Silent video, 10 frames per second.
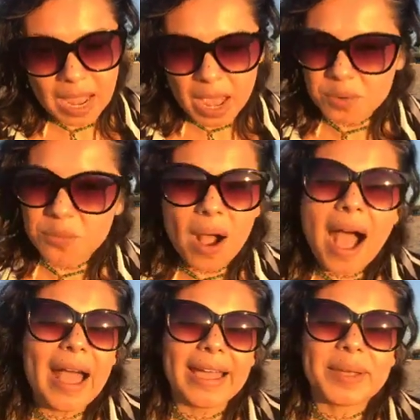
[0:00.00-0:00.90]
and
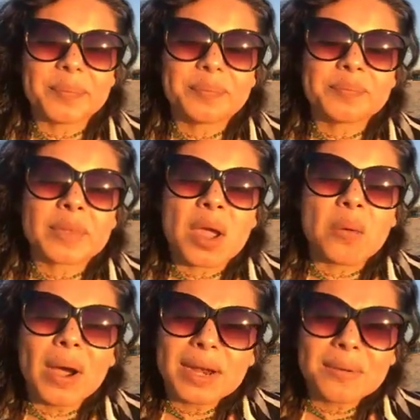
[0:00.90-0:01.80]
why?
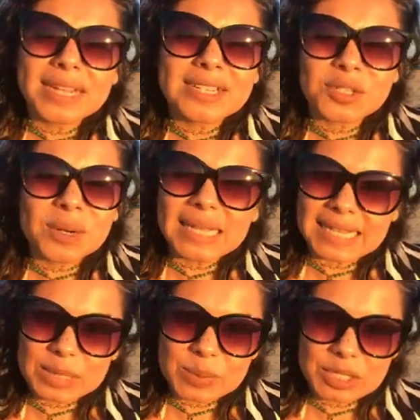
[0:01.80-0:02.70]
Why do we enjoy
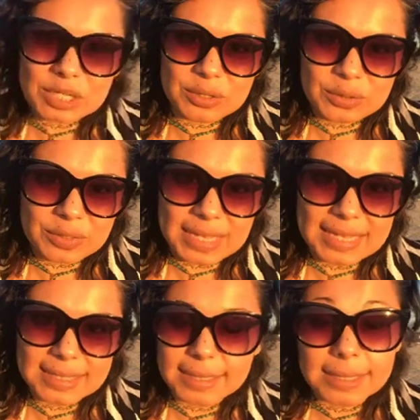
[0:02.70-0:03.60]
these particular
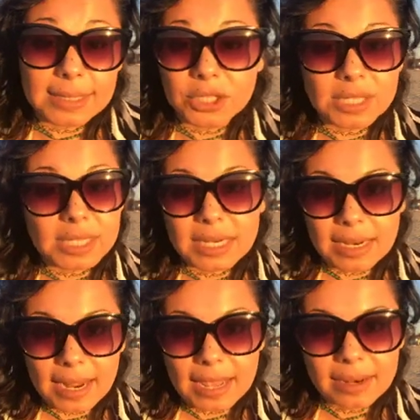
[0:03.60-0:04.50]
things? Is it just an
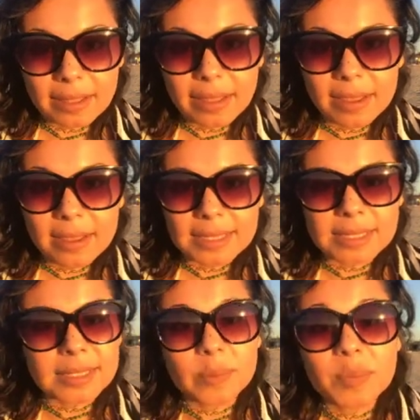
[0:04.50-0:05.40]
innate thing? Is
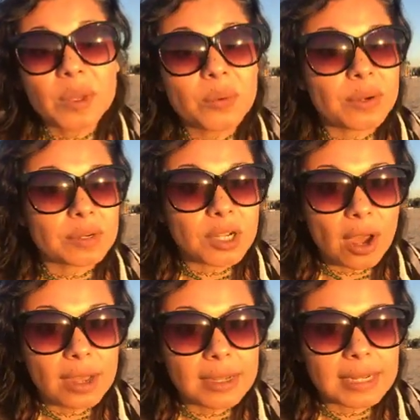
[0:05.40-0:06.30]
it something we are
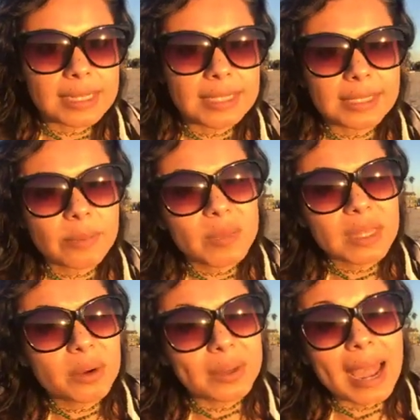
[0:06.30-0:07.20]
taught? Is it
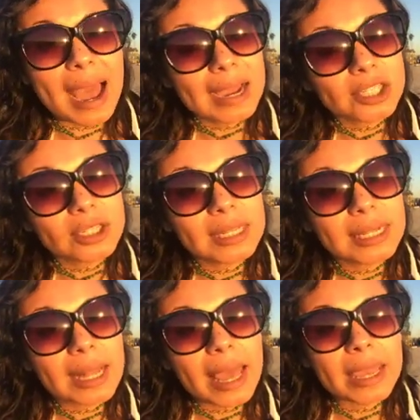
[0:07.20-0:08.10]
something that we actually
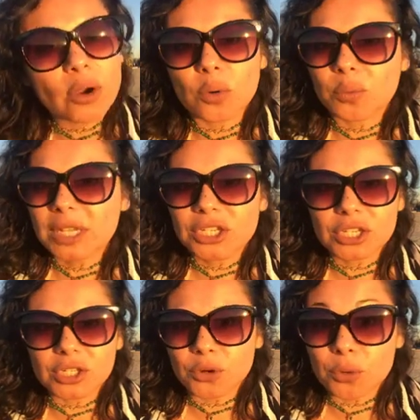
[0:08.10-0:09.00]
like, or are we
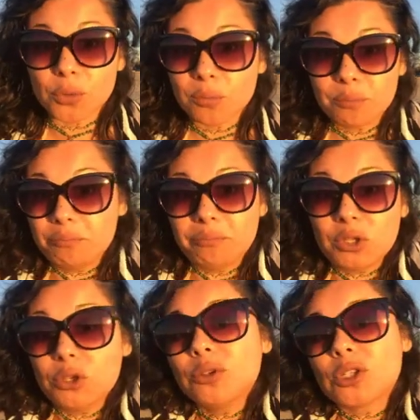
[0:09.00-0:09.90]
just
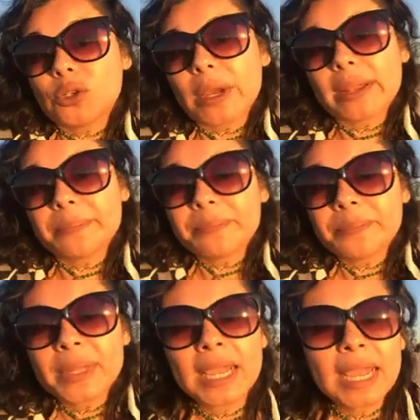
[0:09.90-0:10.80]
used to it?
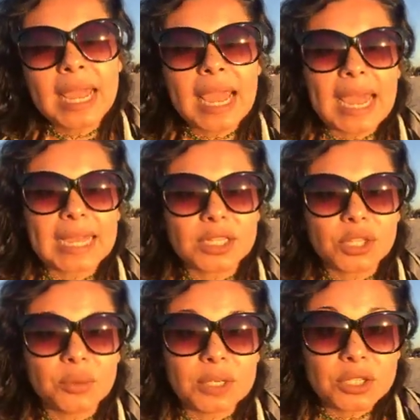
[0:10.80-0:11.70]
And
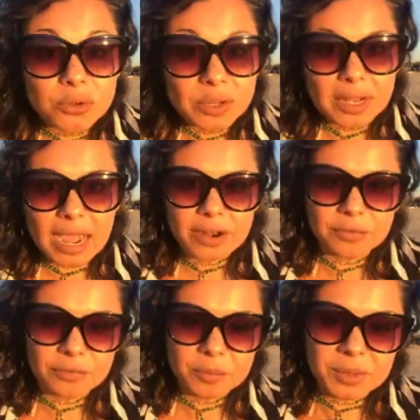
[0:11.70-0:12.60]
so we do it out
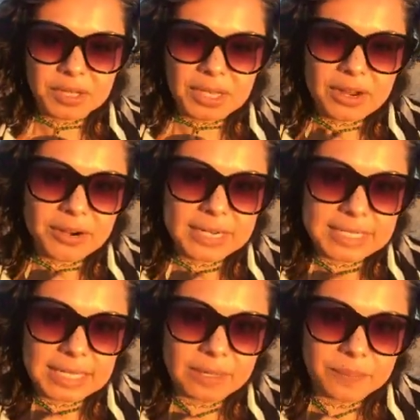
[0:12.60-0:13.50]
of
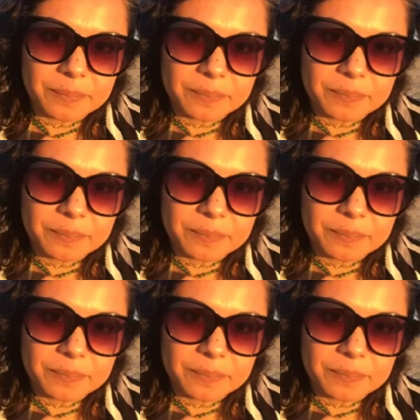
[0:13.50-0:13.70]
familiarity.